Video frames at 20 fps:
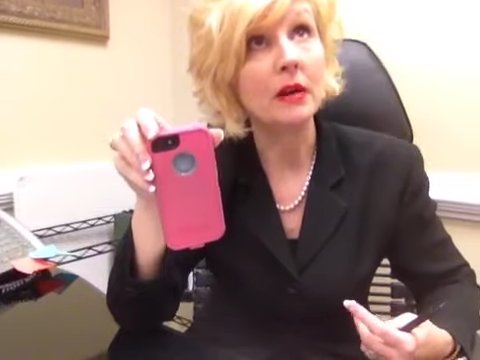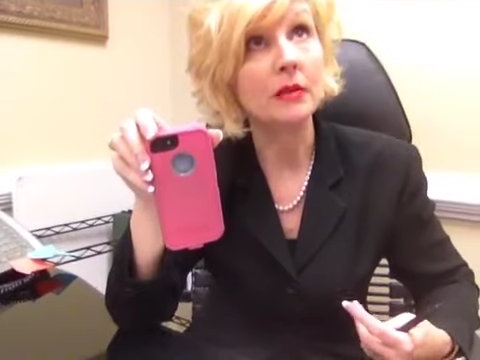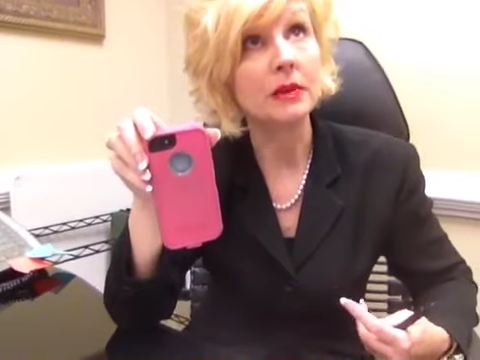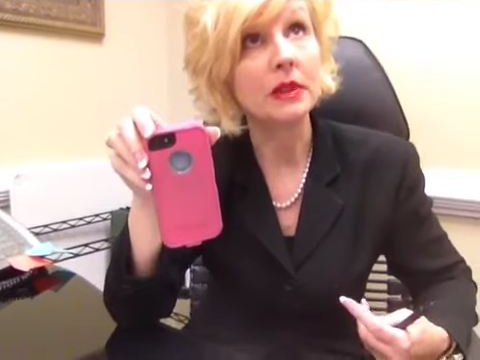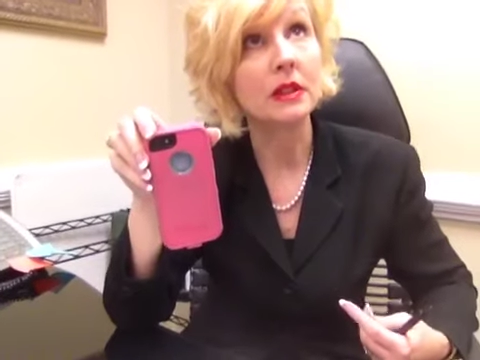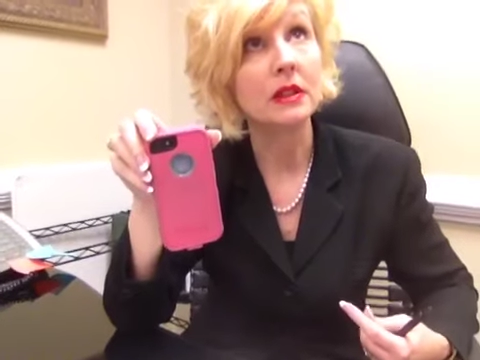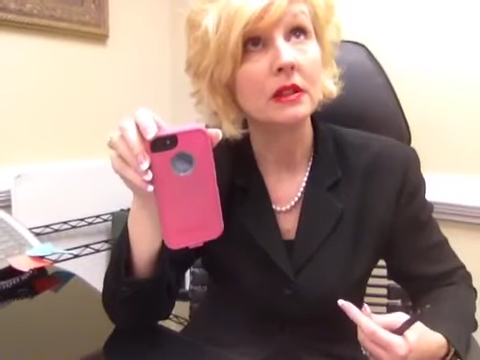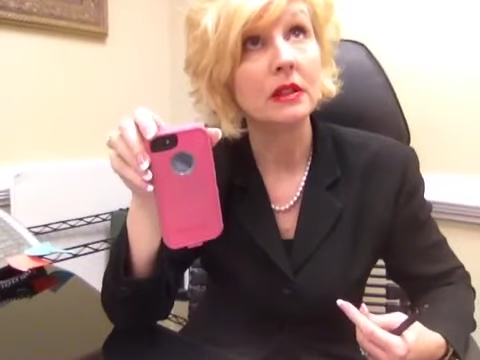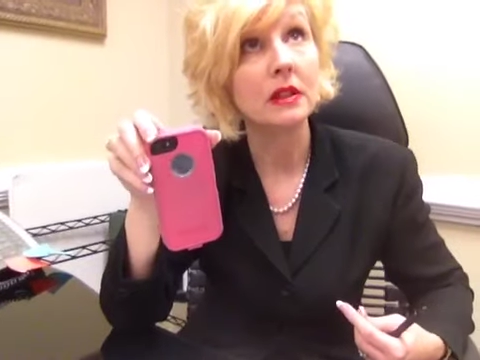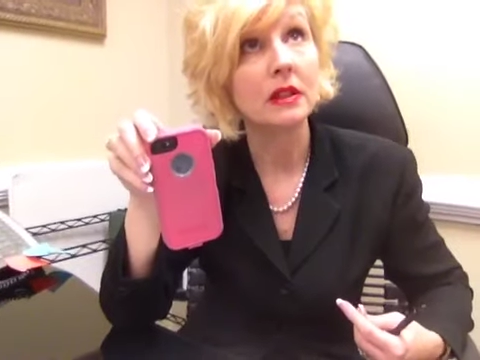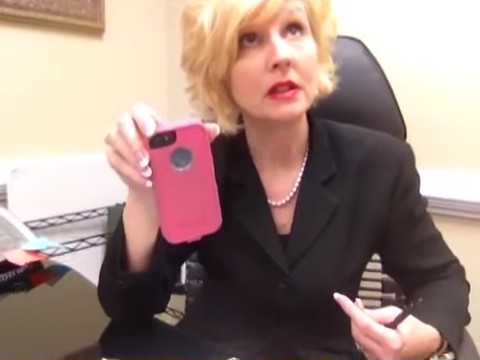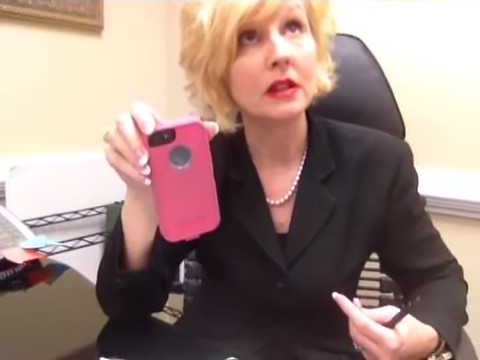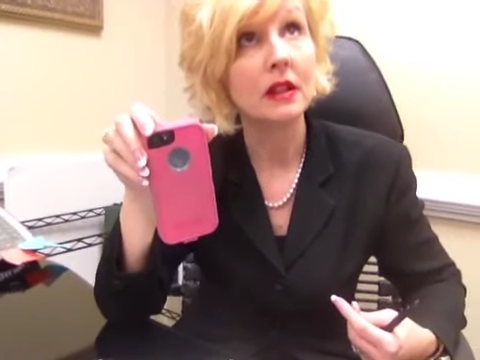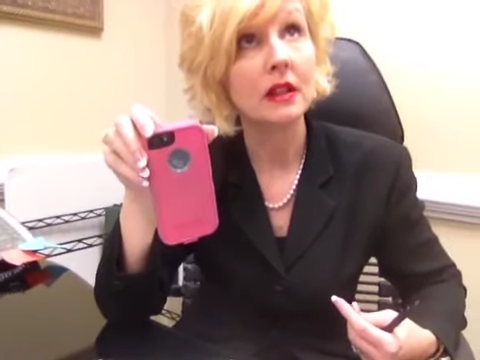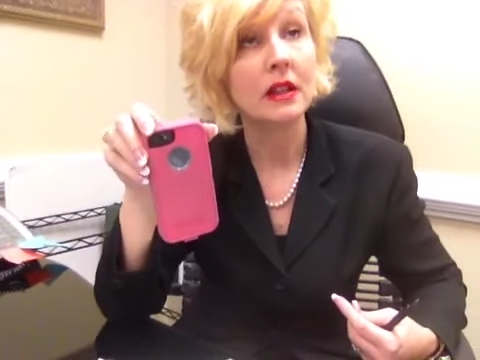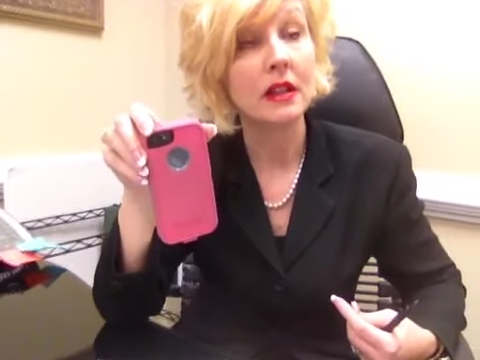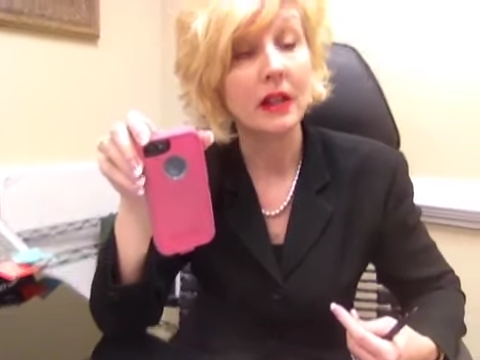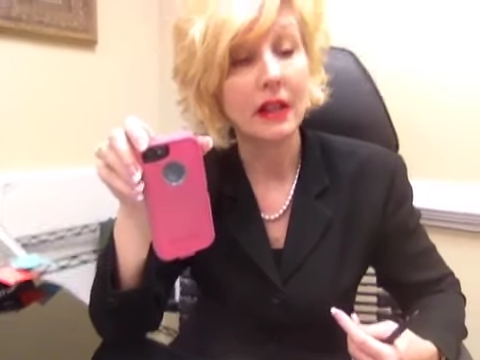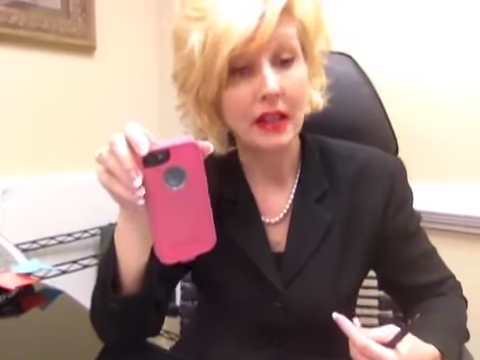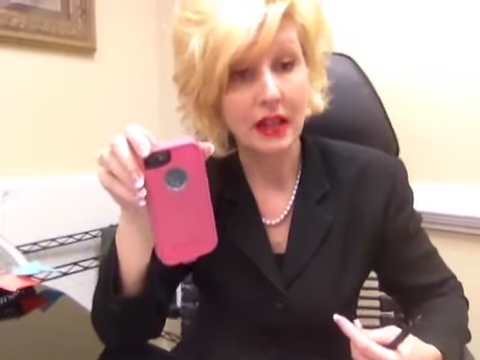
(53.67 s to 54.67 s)
any place you
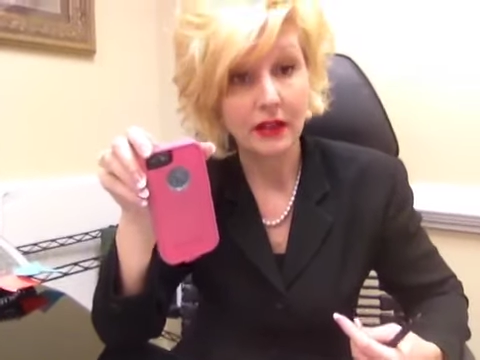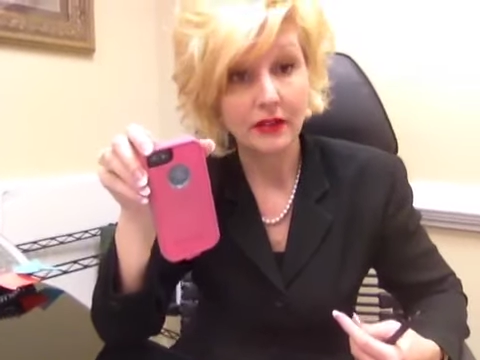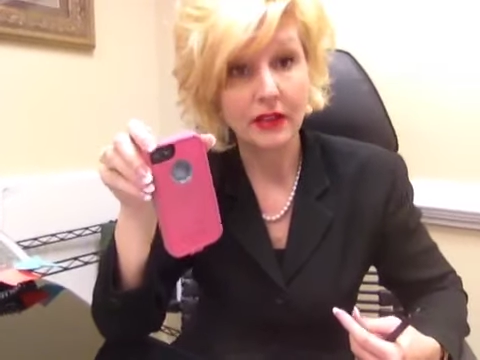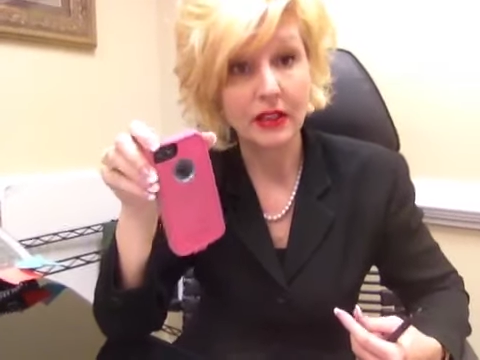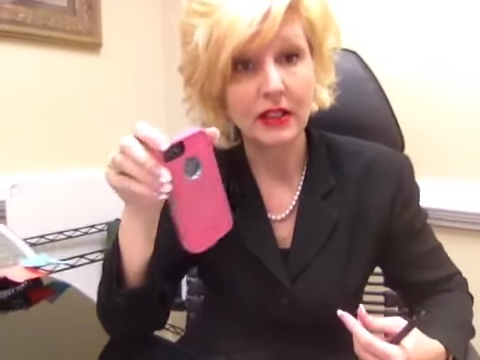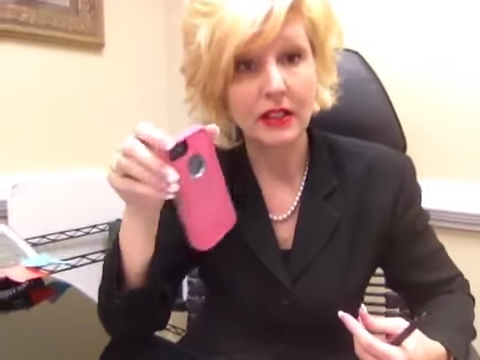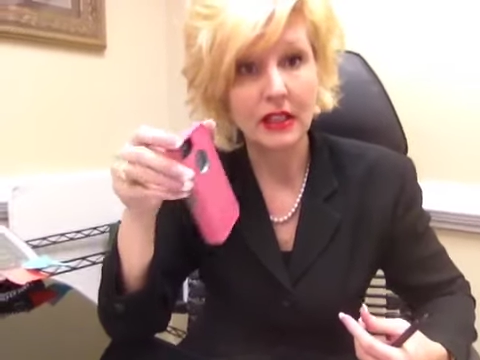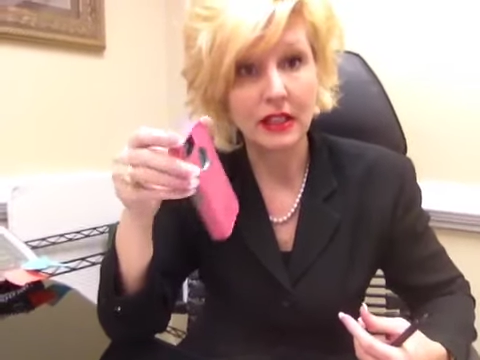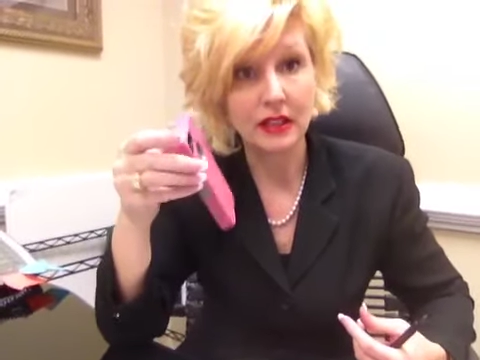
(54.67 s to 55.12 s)
want. You've everything.